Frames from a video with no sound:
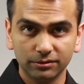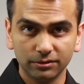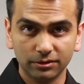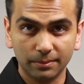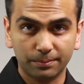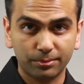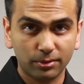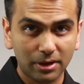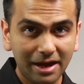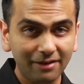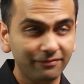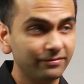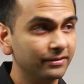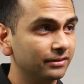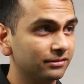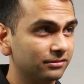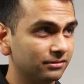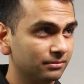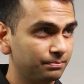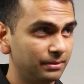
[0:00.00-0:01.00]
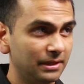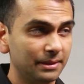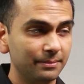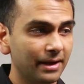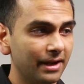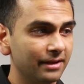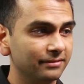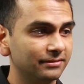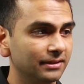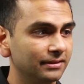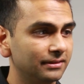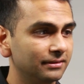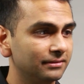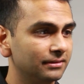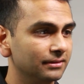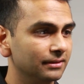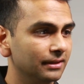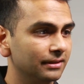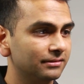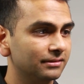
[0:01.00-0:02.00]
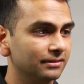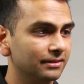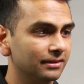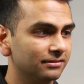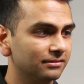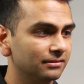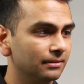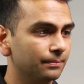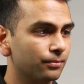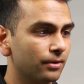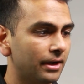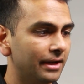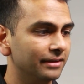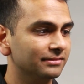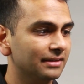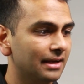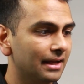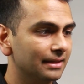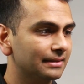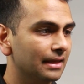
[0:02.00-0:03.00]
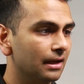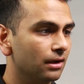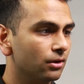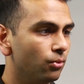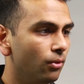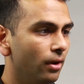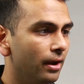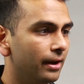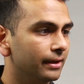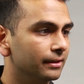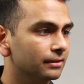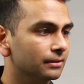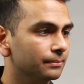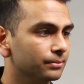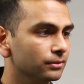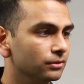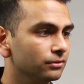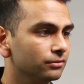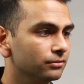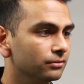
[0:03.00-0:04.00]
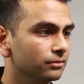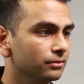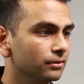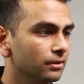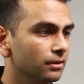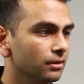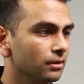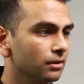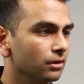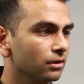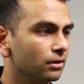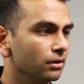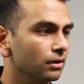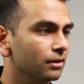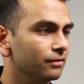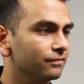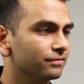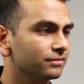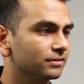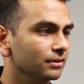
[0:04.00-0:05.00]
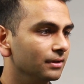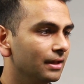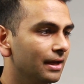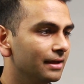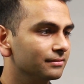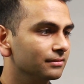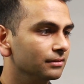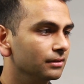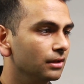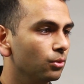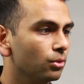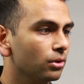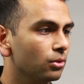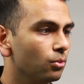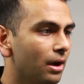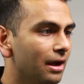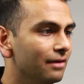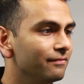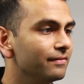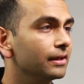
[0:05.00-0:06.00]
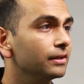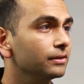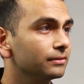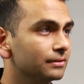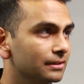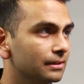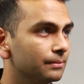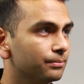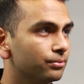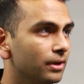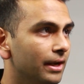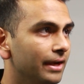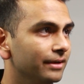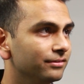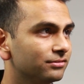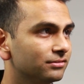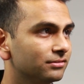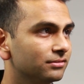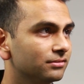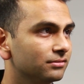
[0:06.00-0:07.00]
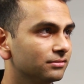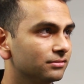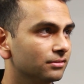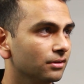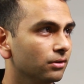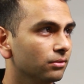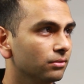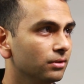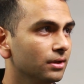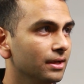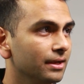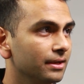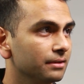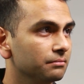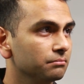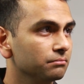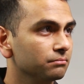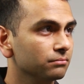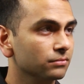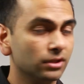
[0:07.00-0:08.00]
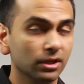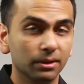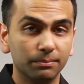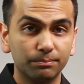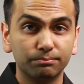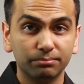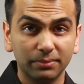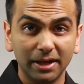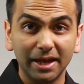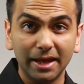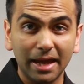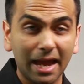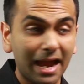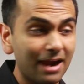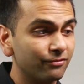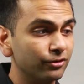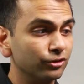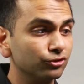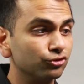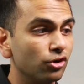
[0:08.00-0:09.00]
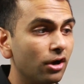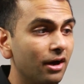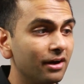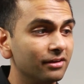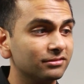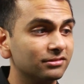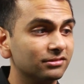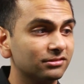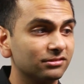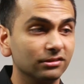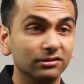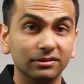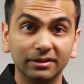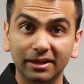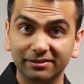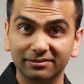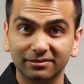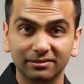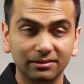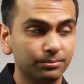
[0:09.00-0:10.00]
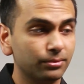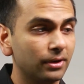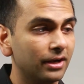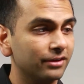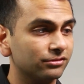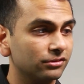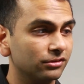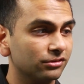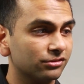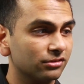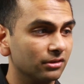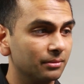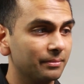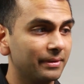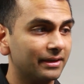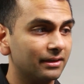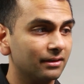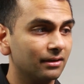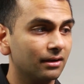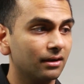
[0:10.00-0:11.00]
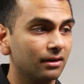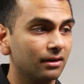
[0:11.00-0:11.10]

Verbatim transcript: The profits, P minus A T C, let's see, this is a price, and at that quantity, the blue curve still has a lower Y value than the price, so the average cost is still less than the price, so you're still making